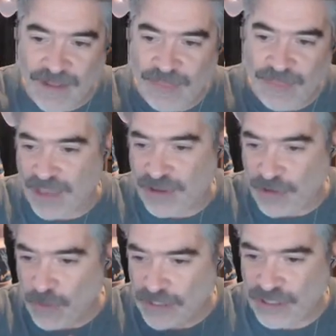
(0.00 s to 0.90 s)
Thank
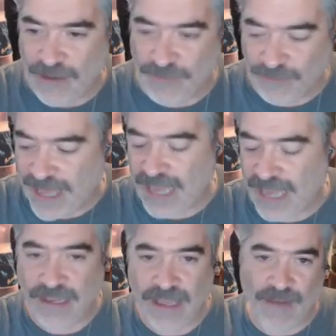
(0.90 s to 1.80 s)
you, Jeff
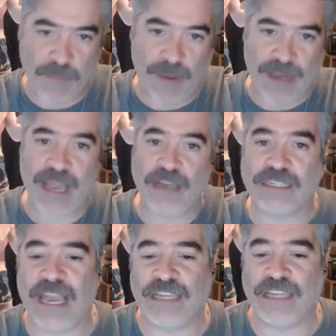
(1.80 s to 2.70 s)
Lane. Everybody else,
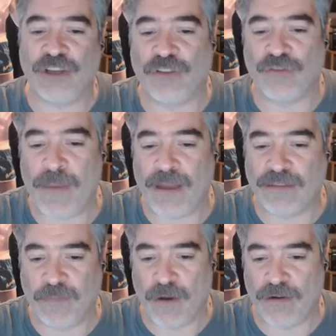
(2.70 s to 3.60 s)
catch you on the
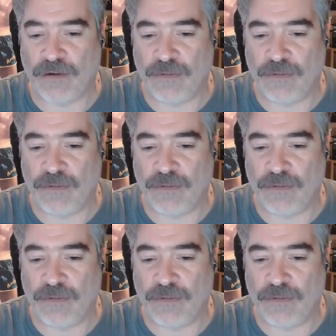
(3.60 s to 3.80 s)
rebound tomorrow.